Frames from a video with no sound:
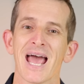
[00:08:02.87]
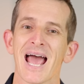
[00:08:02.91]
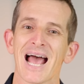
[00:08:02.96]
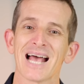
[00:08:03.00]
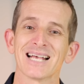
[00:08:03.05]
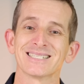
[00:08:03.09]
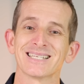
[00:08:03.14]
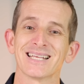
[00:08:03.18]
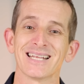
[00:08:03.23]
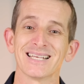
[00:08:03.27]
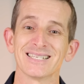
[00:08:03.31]

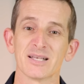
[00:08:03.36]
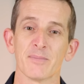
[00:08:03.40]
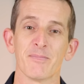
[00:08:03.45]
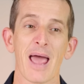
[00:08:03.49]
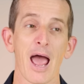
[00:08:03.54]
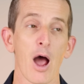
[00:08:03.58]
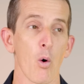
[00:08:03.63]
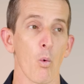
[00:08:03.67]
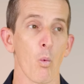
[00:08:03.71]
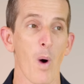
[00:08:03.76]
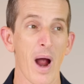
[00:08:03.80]
as it is
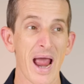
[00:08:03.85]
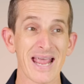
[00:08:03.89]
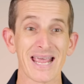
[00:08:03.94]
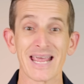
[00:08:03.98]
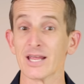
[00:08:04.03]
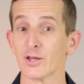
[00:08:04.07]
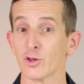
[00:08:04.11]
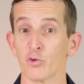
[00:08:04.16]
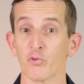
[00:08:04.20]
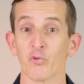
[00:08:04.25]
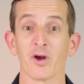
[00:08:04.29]
about
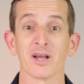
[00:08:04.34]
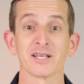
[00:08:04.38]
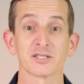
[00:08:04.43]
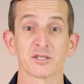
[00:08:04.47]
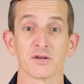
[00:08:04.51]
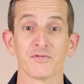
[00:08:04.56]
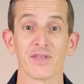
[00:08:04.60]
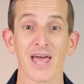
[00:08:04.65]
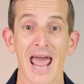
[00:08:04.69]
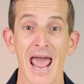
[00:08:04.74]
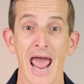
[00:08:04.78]
waking the rest
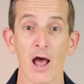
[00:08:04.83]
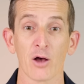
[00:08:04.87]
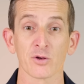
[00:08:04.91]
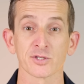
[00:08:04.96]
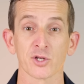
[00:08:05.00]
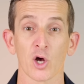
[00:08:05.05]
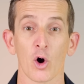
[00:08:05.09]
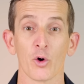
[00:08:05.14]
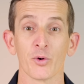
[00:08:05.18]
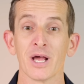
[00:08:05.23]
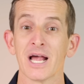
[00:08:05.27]
of the
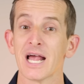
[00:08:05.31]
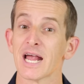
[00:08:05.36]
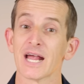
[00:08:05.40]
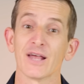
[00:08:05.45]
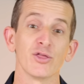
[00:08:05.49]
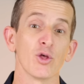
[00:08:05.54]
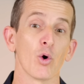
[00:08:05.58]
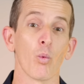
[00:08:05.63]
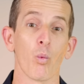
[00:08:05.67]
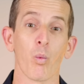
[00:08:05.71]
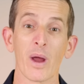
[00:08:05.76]
household
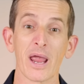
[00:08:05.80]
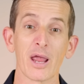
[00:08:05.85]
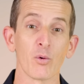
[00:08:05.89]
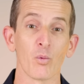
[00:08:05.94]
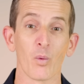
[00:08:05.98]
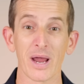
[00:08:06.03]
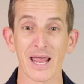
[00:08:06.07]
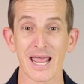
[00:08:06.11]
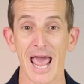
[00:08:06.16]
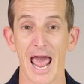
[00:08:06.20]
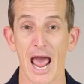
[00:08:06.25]
in the wee
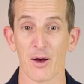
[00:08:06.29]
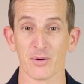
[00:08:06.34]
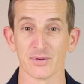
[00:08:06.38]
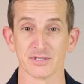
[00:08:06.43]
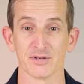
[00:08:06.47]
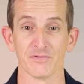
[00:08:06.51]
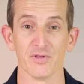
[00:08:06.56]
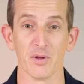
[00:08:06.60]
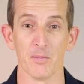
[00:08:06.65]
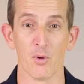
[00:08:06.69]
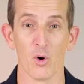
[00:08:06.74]
wee hours
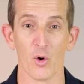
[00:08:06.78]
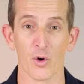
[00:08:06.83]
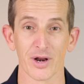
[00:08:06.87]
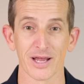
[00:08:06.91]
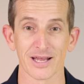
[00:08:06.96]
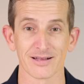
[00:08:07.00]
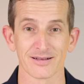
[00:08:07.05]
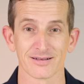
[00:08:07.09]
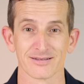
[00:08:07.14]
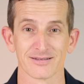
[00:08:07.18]
of the morning.